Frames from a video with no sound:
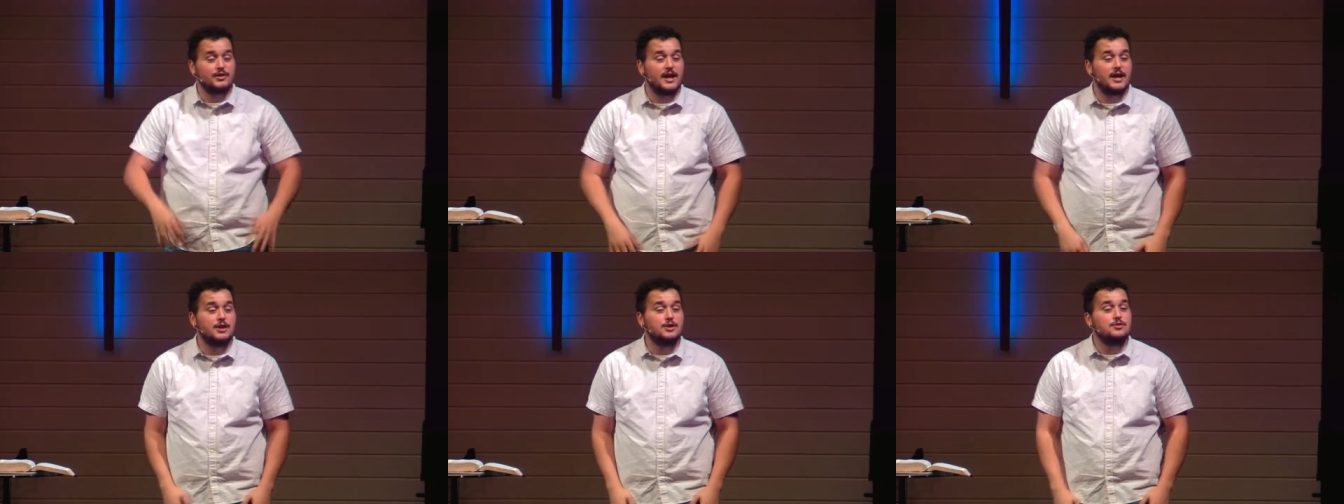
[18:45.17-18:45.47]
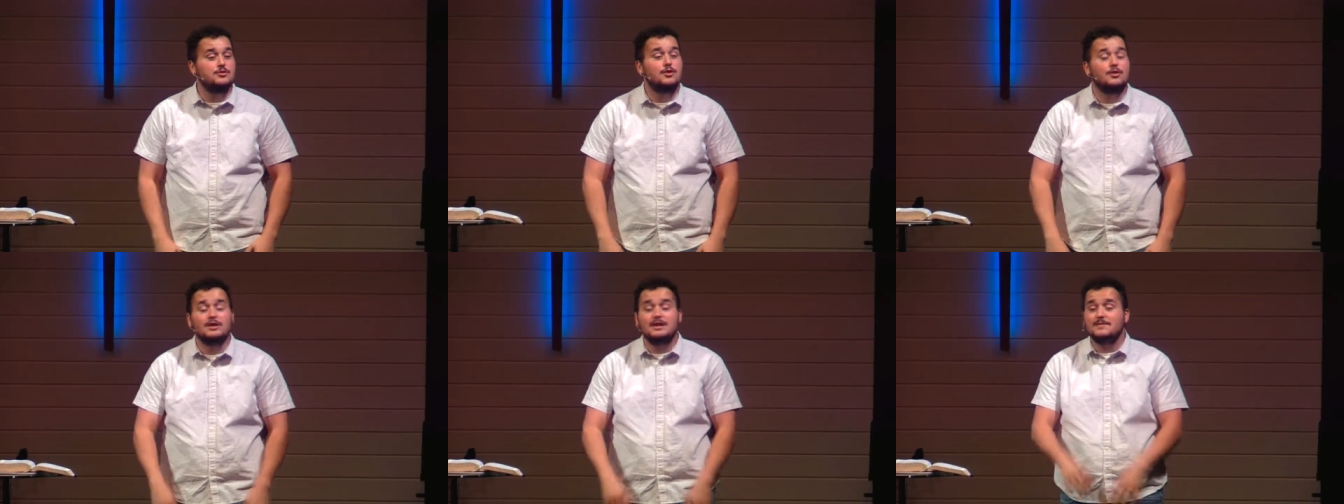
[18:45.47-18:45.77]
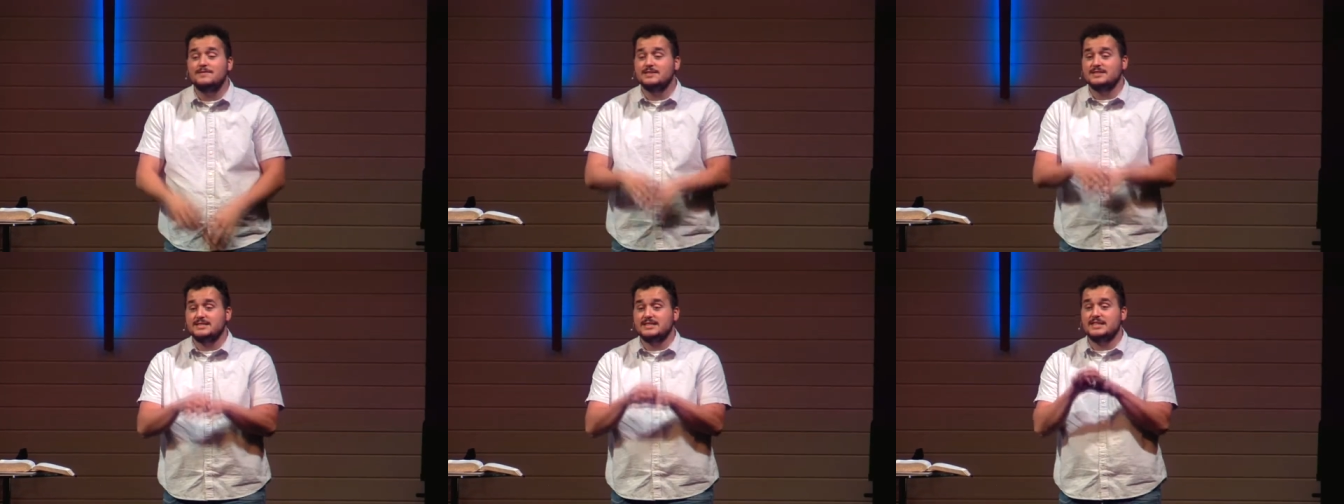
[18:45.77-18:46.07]
that you don't
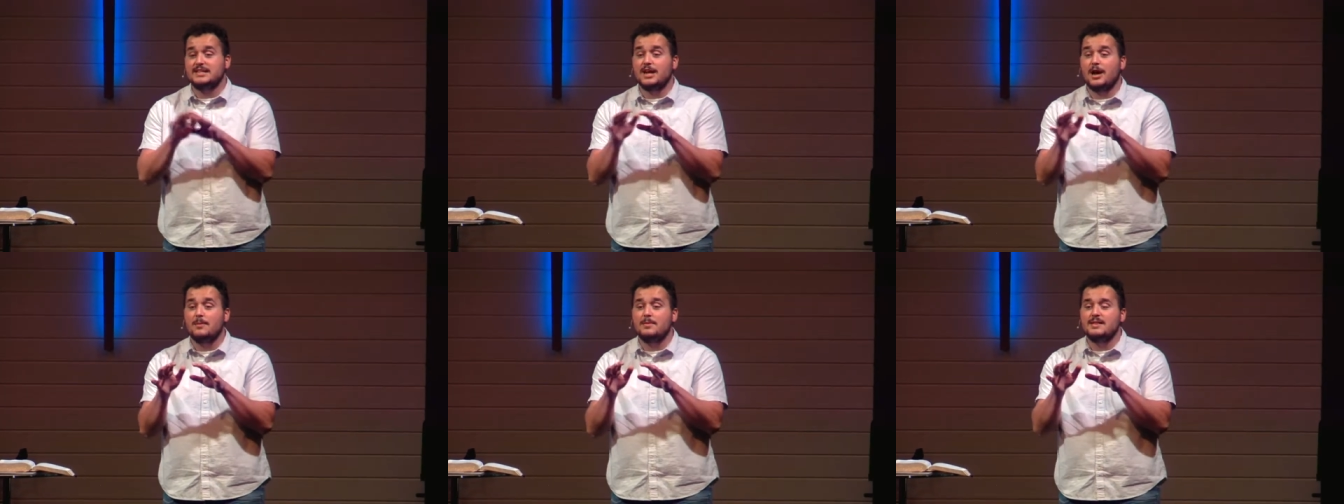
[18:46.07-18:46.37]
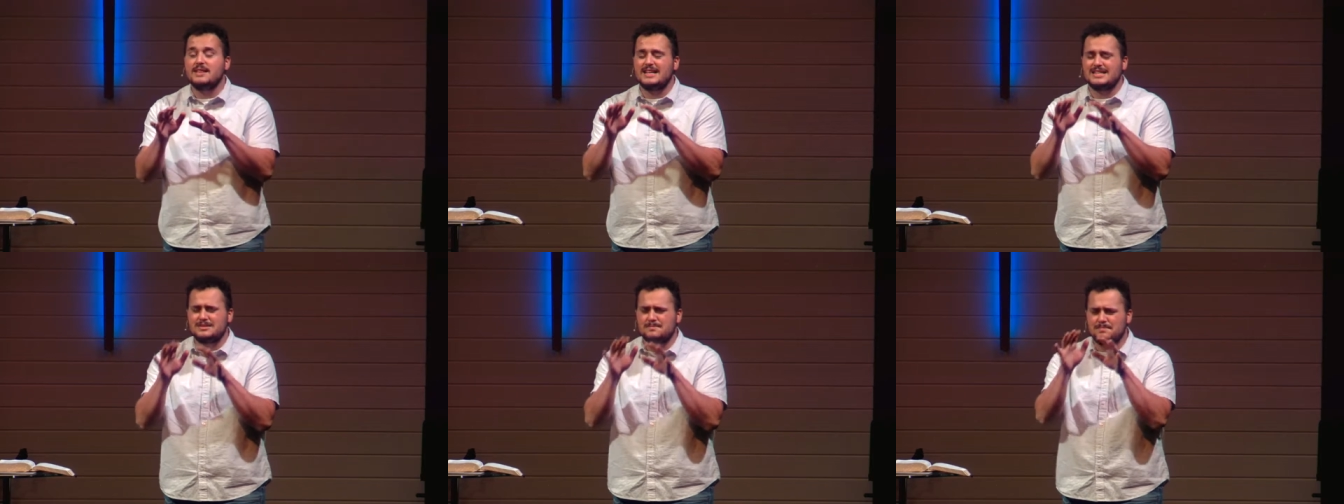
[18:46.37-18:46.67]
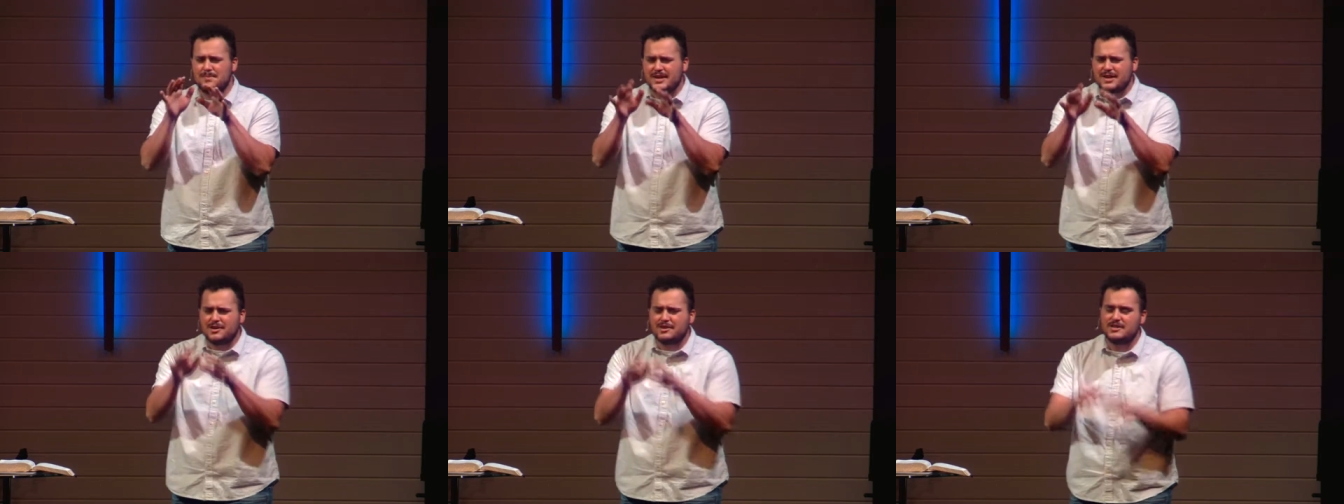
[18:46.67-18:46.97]
even see coming, that's
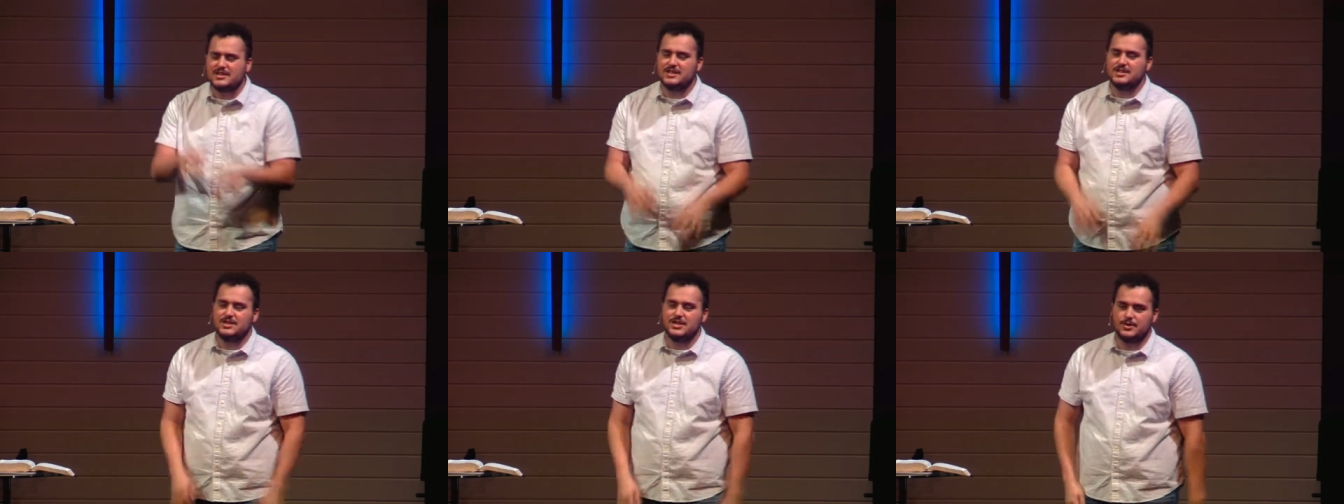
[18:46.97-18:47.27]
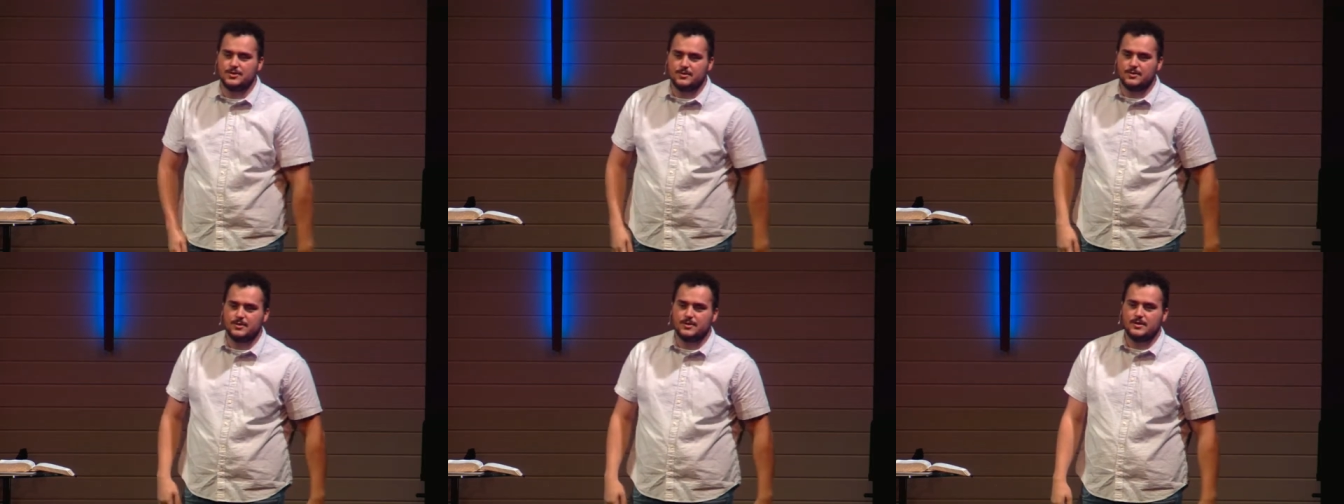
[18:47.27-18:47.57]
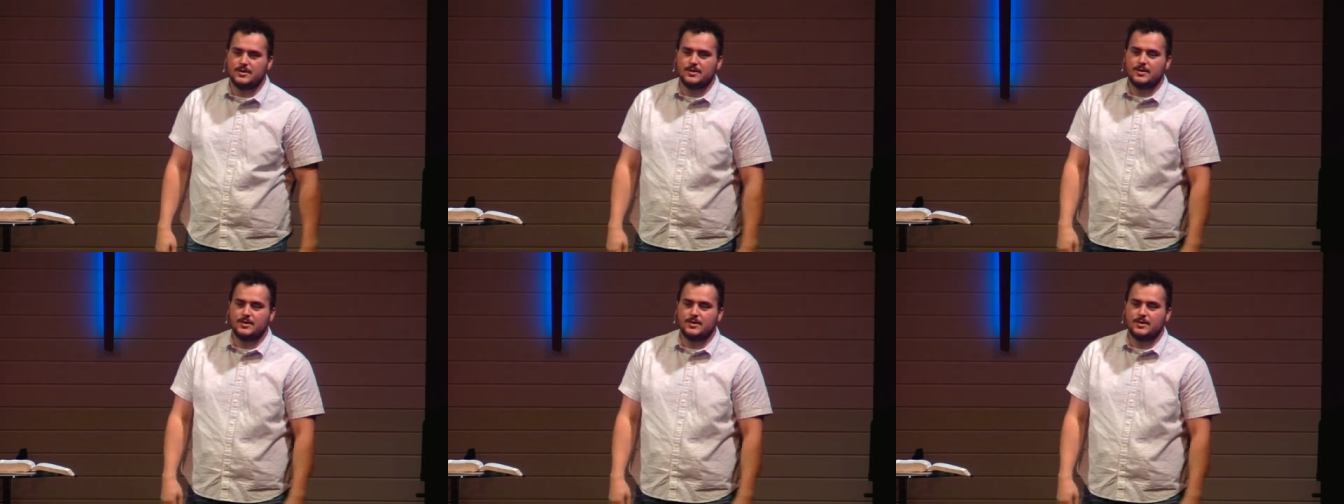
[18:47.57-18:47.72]
bigger than you,